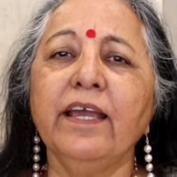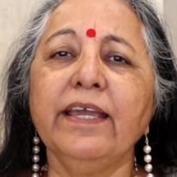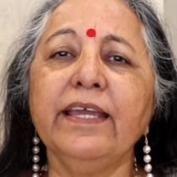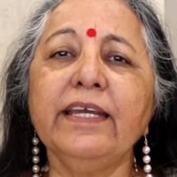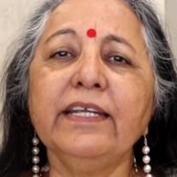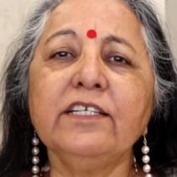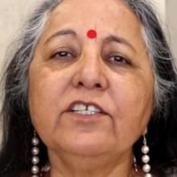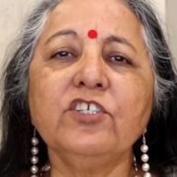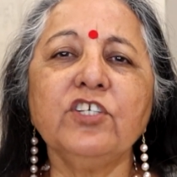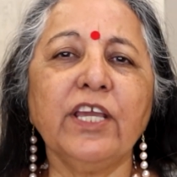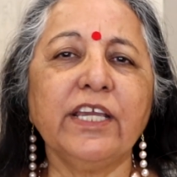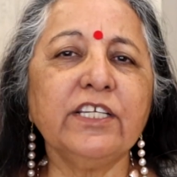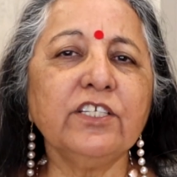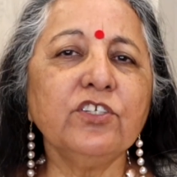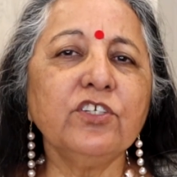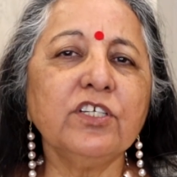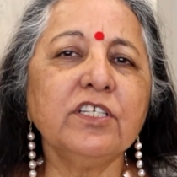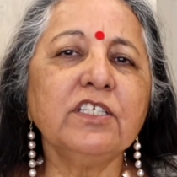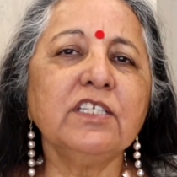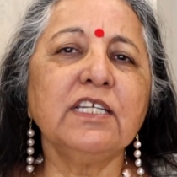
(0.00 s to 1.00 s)
it
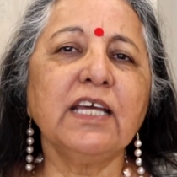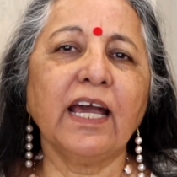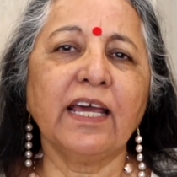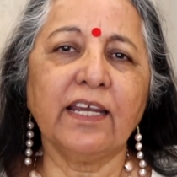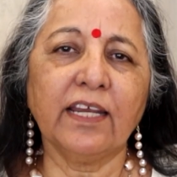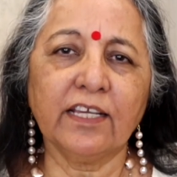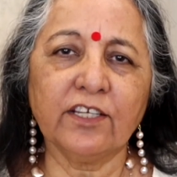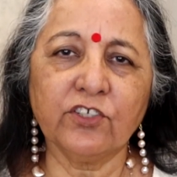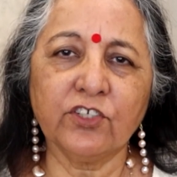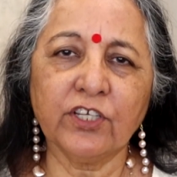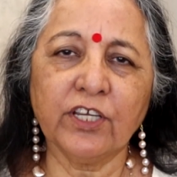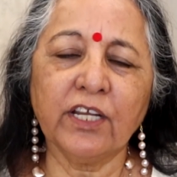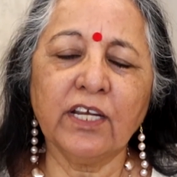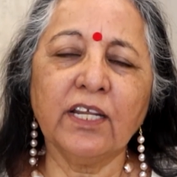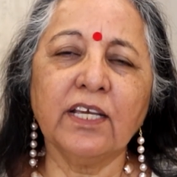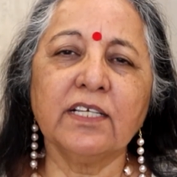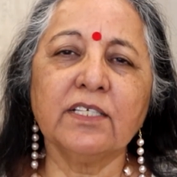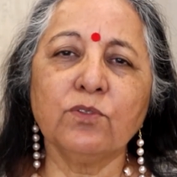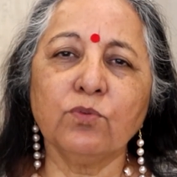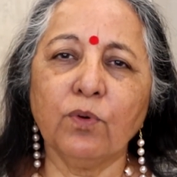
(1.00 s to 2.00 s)
changes direction
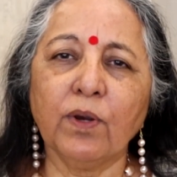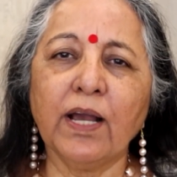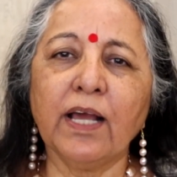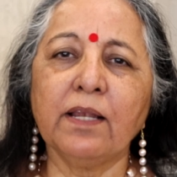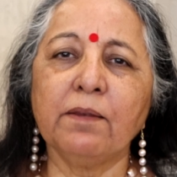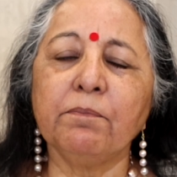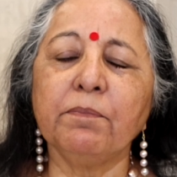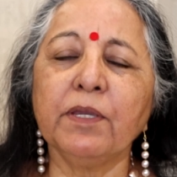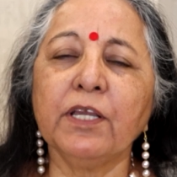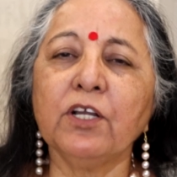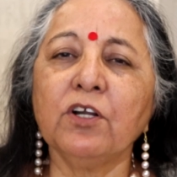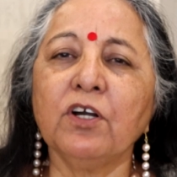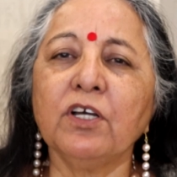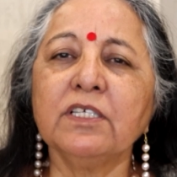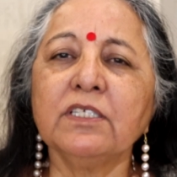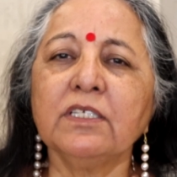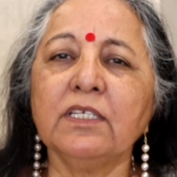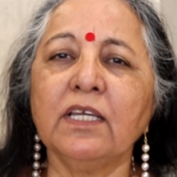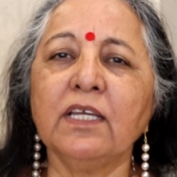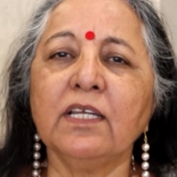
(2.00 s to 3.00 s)
as well,
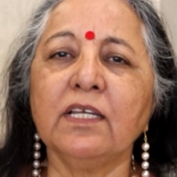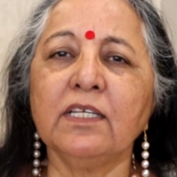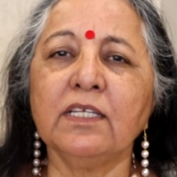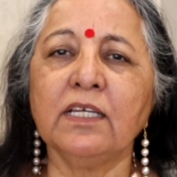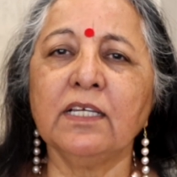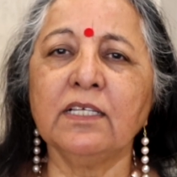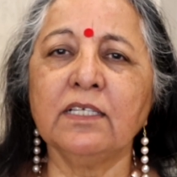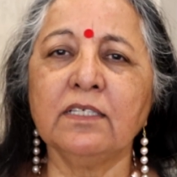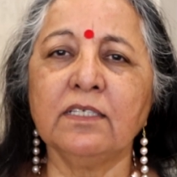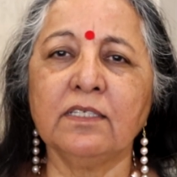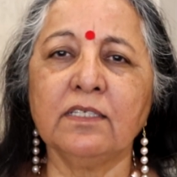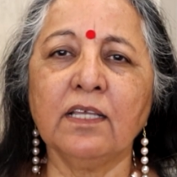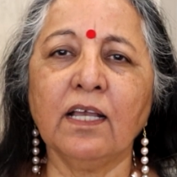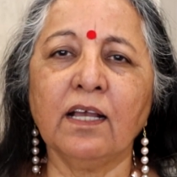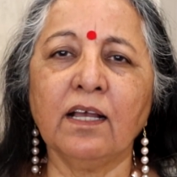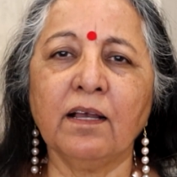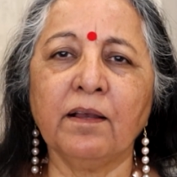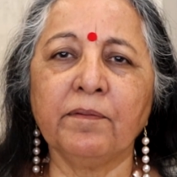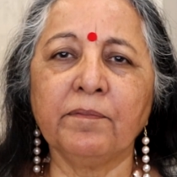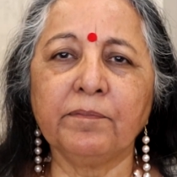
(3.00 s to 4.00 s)
because it is,
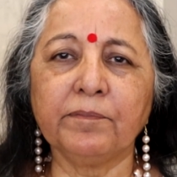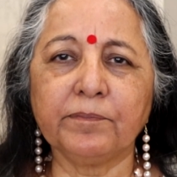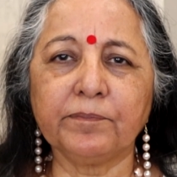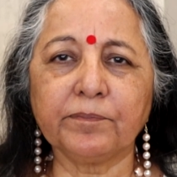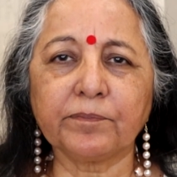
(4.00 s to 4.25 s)
uh,